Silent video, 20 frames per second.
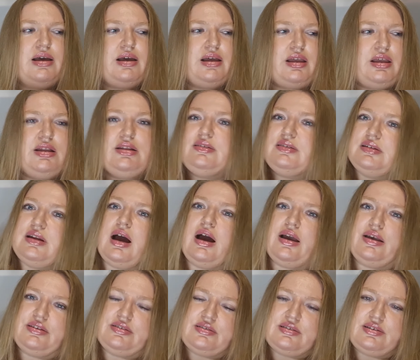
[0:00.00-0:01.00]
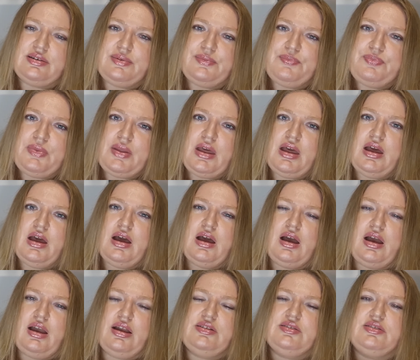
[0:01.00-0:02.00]
it's nice.
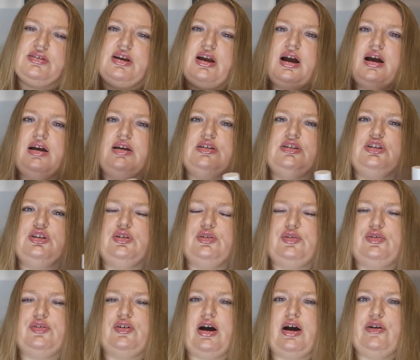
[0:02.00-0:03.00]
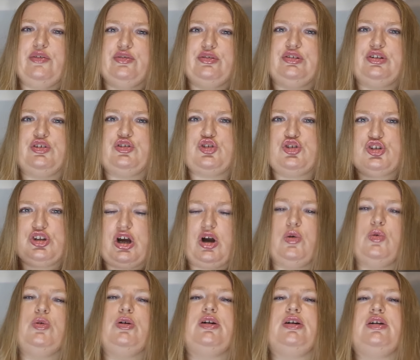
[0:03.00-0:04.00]
It's kind of after
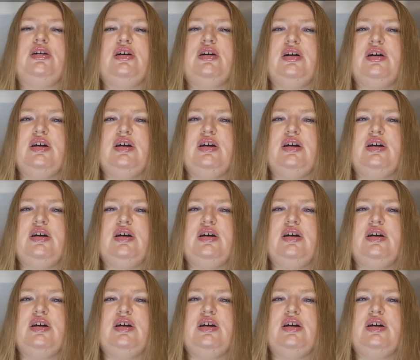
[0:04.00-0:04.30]
shower,